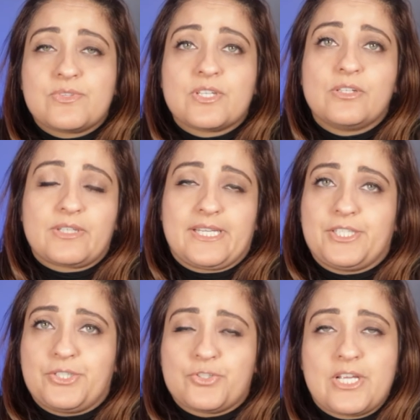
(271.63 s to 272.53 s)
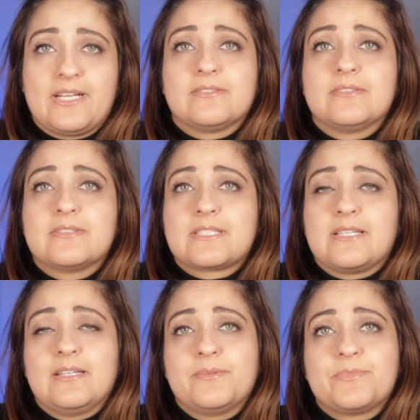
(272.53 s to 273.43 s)
to look at new channels
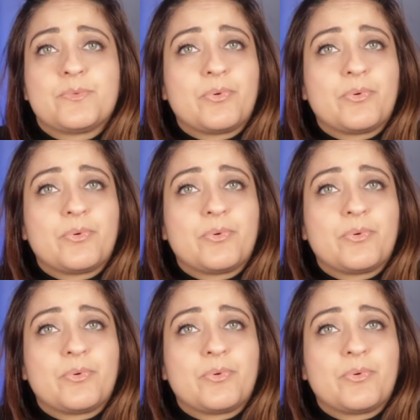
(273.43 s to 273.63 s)
to